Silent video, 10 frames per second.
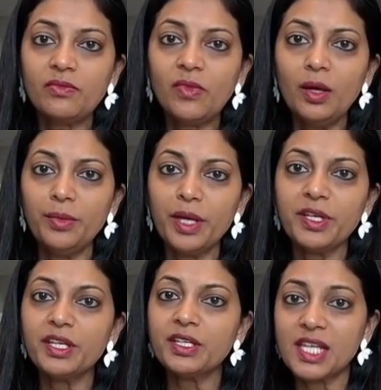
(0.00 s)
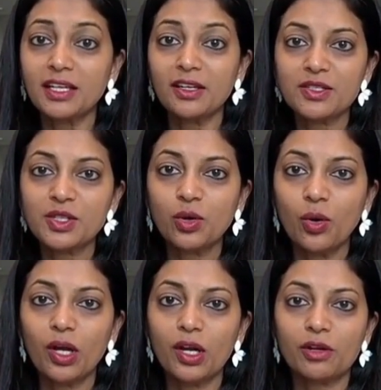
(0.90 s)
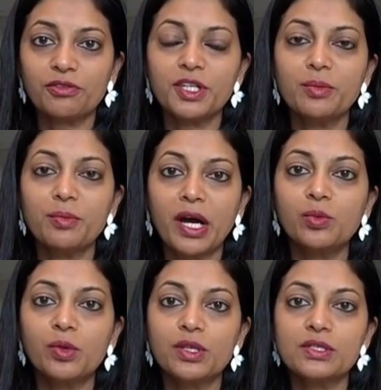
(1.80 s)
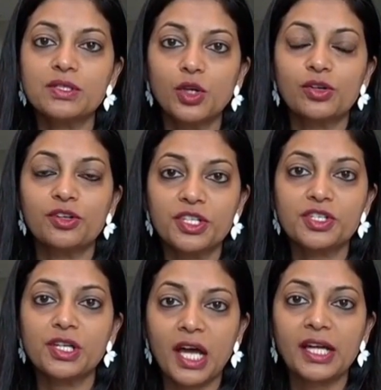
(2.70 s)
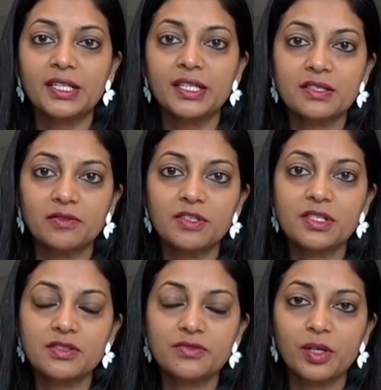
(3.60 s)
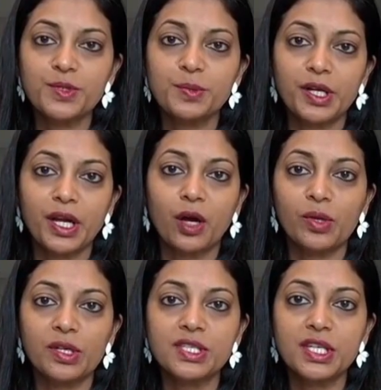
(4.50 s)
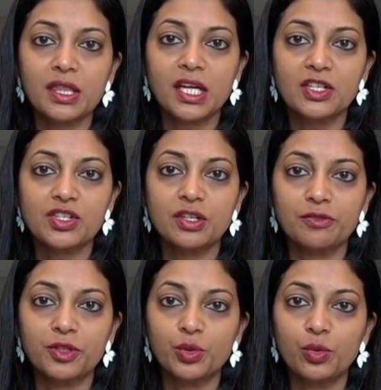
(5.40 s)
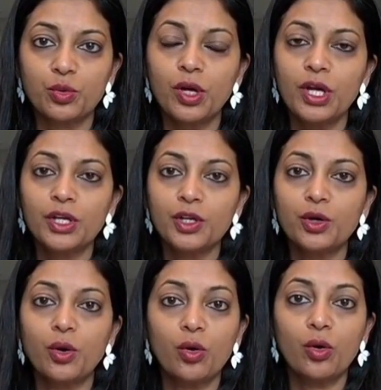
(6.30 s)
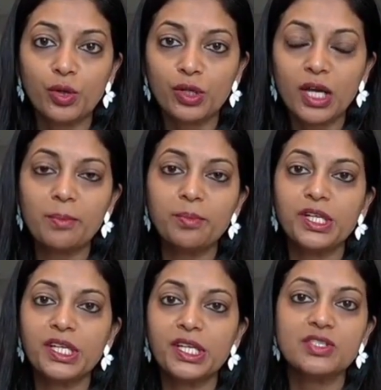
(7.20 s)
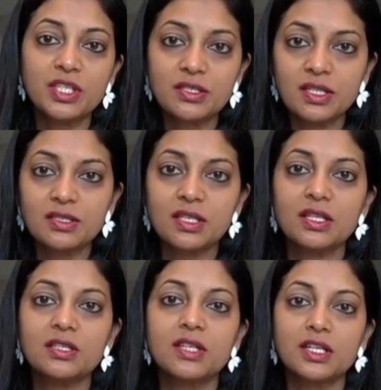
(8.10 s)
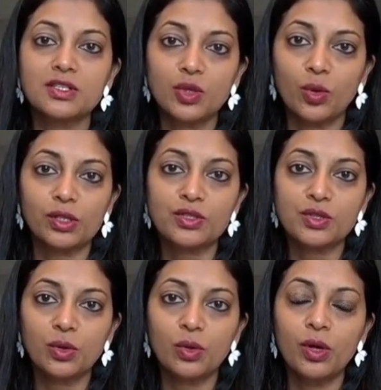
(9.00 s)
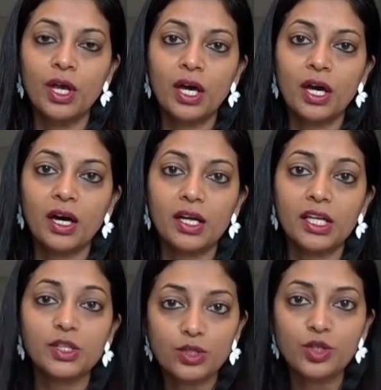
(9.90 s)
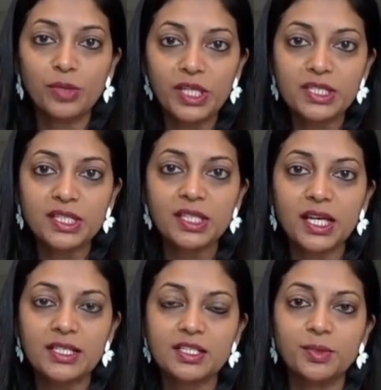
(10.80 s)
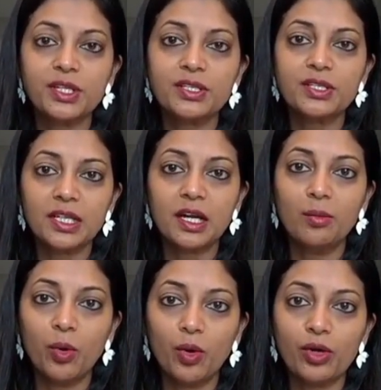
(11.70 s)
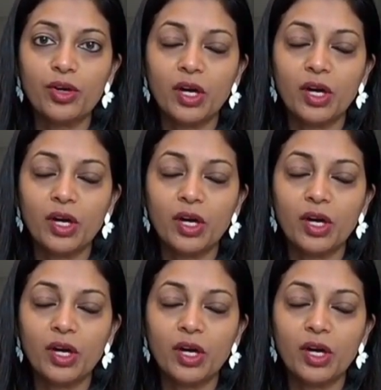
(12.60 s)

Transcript: Maybe 10 years ago, a lot of the demand was your traditional IT services firms, but now we are seeing that shift to, homegrown companies, GCCs, and so on. So it also means that the customer is a little more,